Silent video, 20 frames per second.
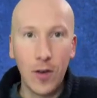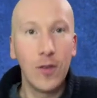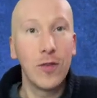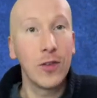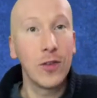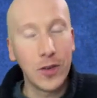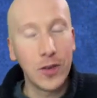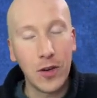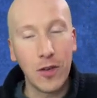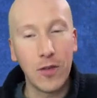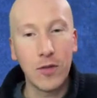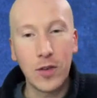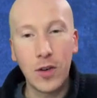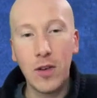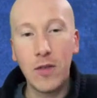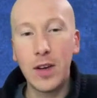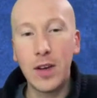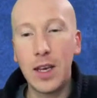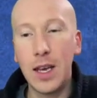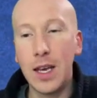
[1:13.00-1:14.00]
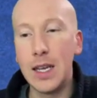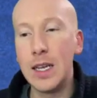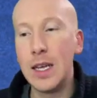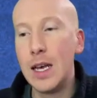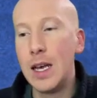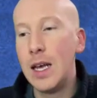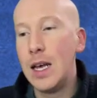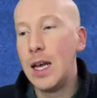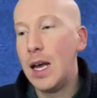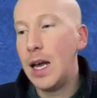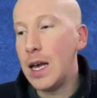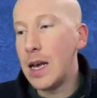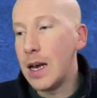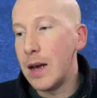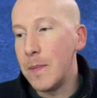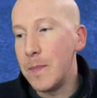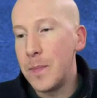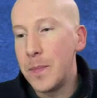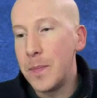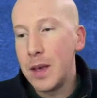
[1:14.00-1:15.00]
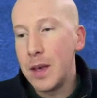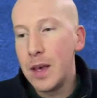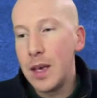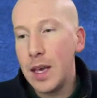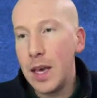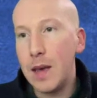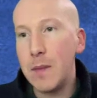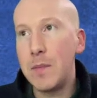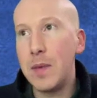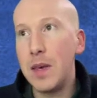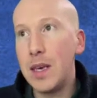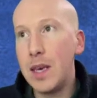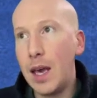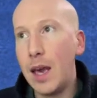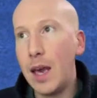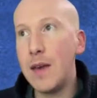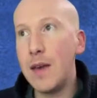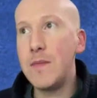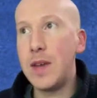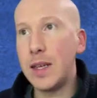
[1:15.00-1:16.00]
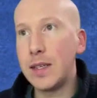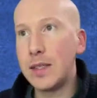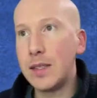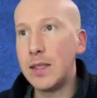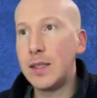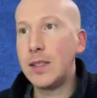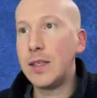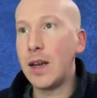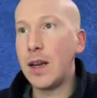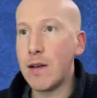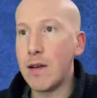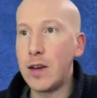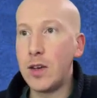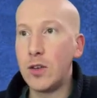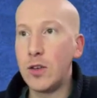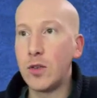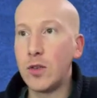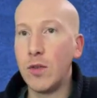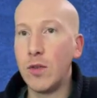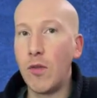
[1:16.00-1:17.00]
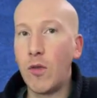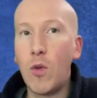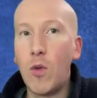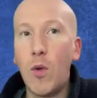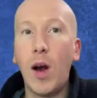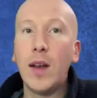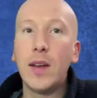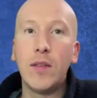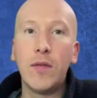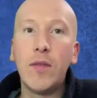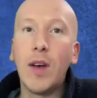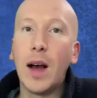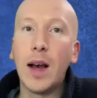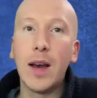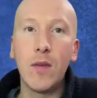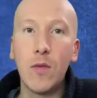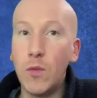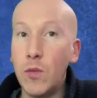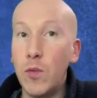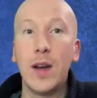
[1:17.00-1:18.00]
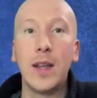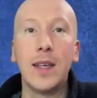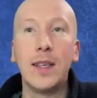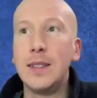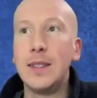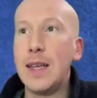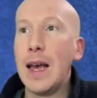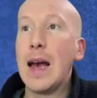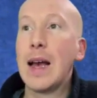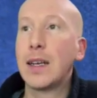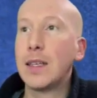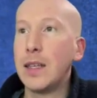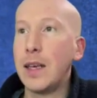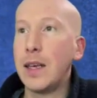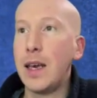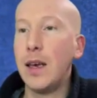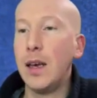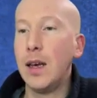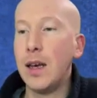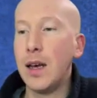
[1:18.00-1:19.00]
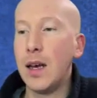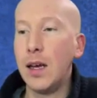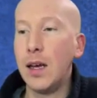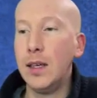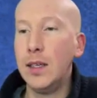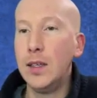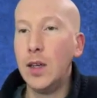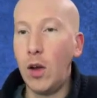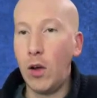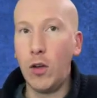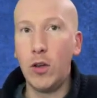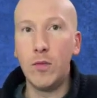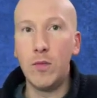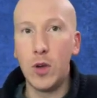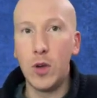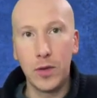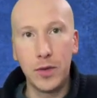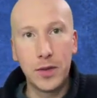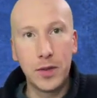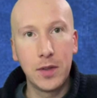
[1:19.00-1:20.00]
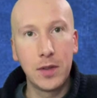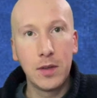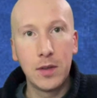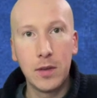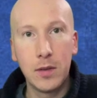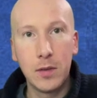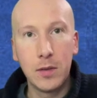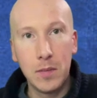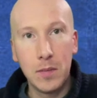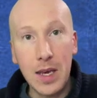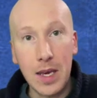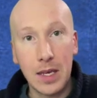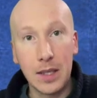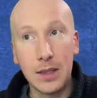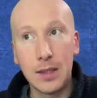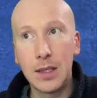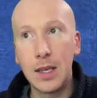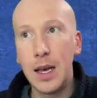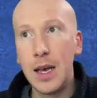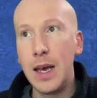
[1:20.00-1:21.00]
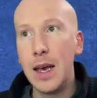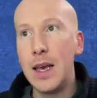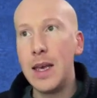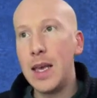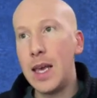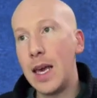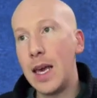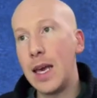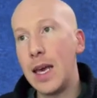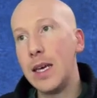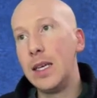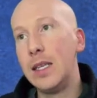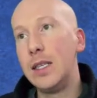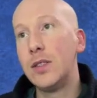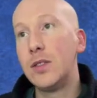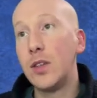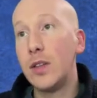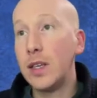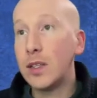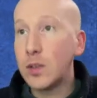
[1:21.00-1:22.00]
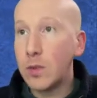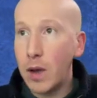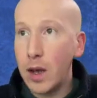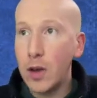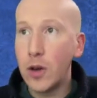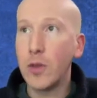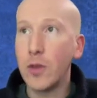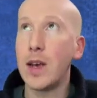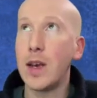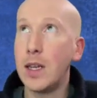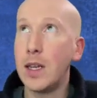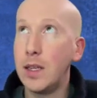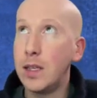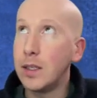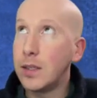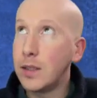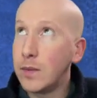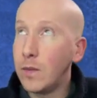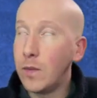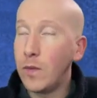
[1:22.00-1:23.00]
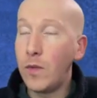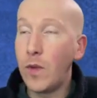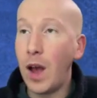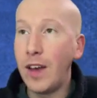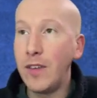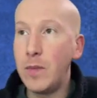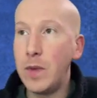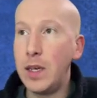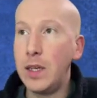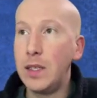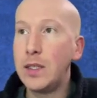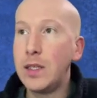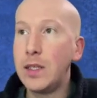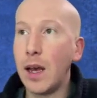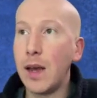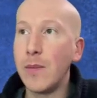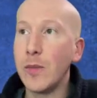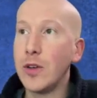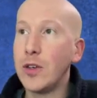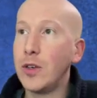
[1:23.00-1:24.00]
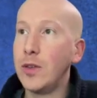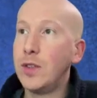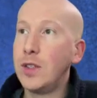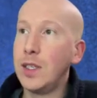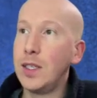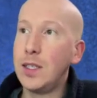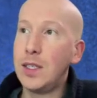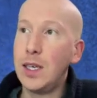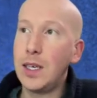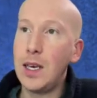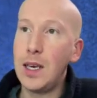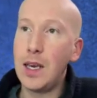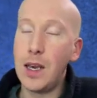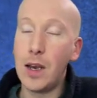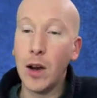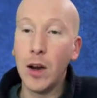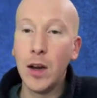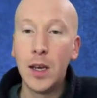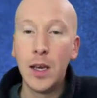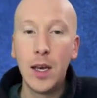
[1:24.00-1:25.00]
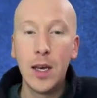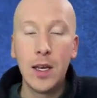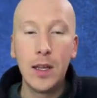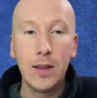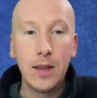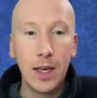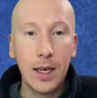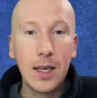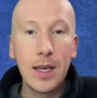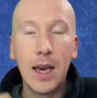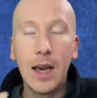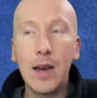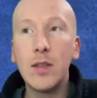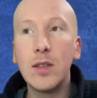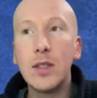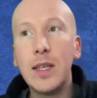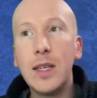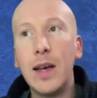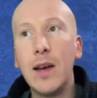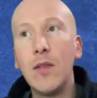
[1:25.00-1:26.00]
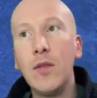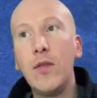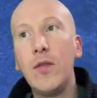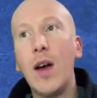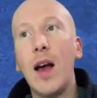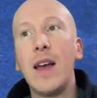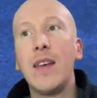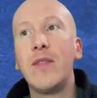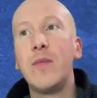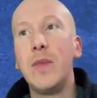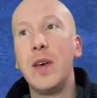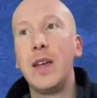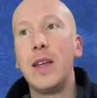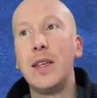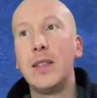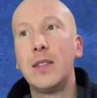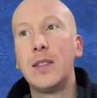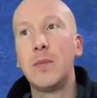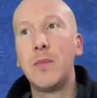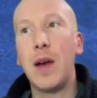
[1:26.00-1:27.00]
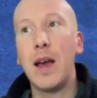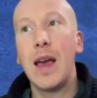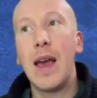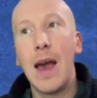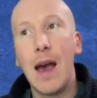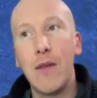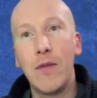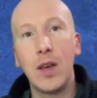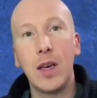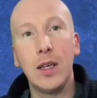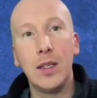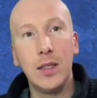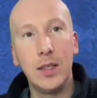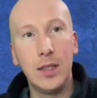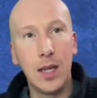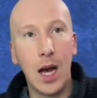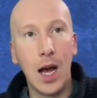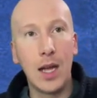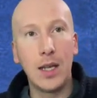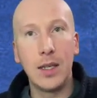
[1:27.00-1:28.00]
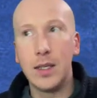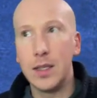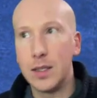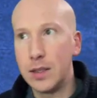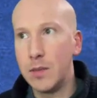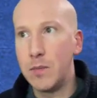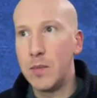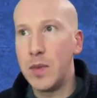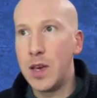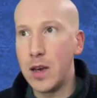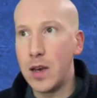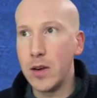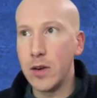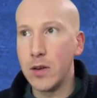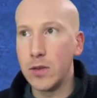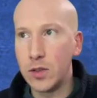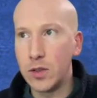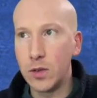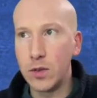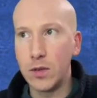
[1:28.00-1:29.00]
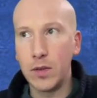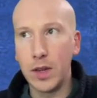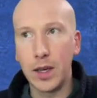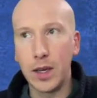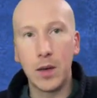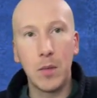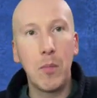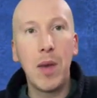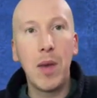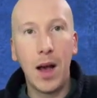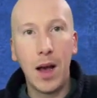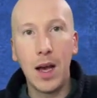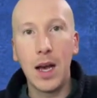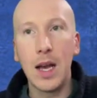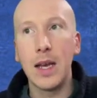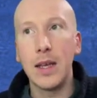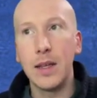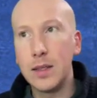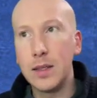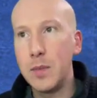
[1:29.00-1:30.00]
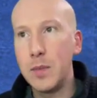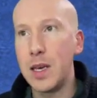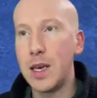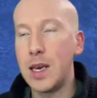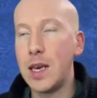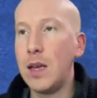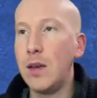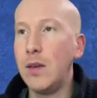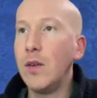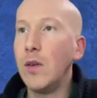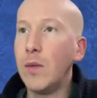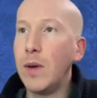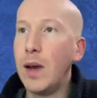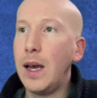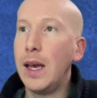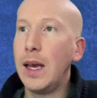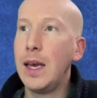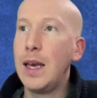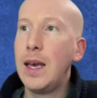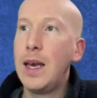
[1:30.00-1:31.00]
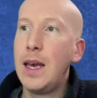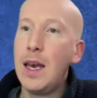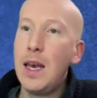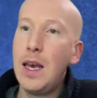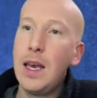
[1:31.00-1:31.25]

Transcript: over and over and over again, it became necessary to sort of quantify what exactly almost means. And so that's why I created this 5-minute timer you see ticking here that counts down 5 minutes by having a dot disappear, sort of like a pie that's being eaten away.